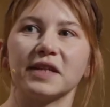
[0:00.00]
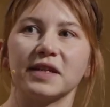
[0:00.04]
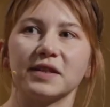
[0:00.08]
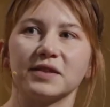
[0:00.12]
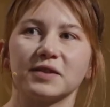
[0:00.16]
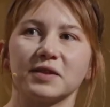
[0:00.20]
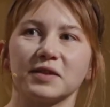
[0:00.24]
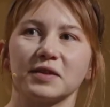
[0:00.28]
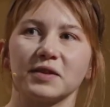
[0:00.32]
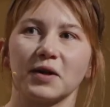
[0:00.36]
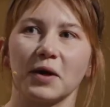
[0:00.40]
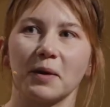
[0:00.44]

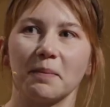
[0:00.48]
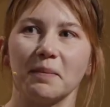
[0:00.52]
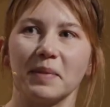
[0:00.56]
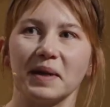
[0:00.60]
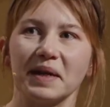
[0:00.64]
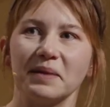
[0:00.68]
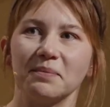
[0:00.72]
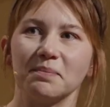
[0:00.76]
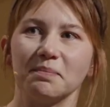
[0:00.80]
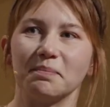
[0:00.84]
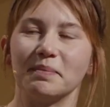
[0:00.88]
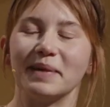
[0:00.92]
Is a
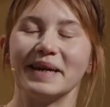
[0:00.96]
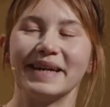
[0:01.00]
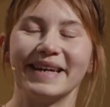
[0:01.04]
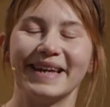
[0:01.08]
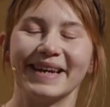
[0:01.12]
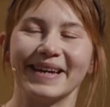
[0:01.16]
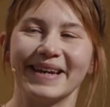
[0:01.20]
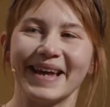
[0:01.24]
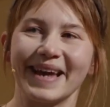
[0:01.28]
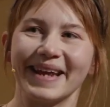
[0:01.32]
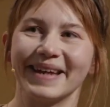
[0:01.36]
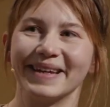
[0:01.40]
bit
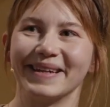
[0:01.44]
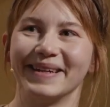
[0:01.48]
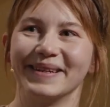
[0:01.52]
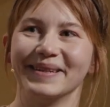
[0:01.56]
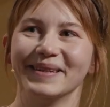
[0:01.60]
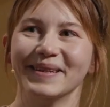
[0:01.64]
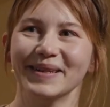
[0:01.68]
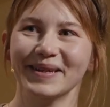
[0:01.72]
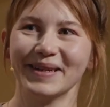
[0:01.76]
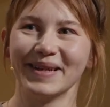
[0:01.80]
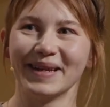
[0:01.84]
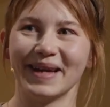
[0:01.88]
big again
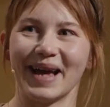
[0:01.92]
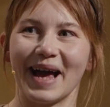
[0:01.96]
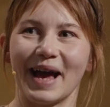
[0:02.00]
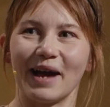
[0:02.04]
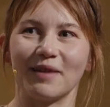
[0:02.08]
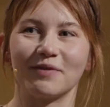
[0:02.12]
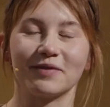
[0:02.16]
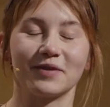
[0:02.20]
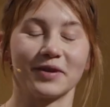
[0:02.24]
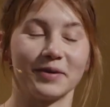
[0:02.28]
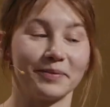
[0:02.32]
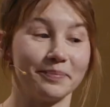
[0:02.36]

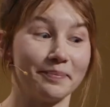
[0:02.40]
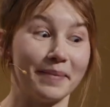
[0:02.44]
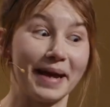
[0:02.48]
after